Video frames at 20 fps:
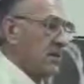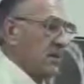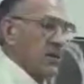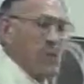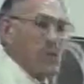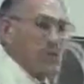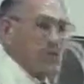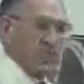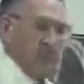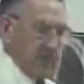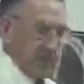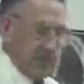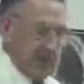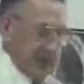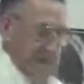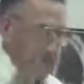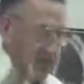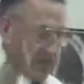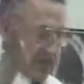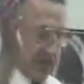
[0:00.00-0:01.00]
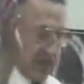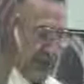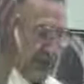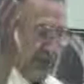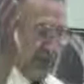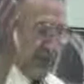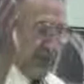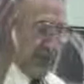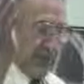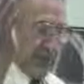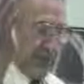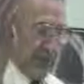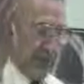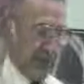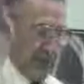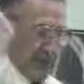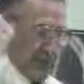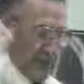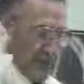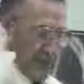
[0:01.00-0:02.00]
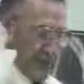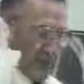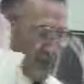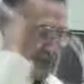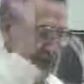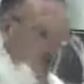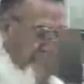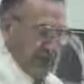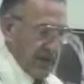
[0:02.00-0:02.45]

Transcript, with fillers: You know, I, you know, people, we're, we're just,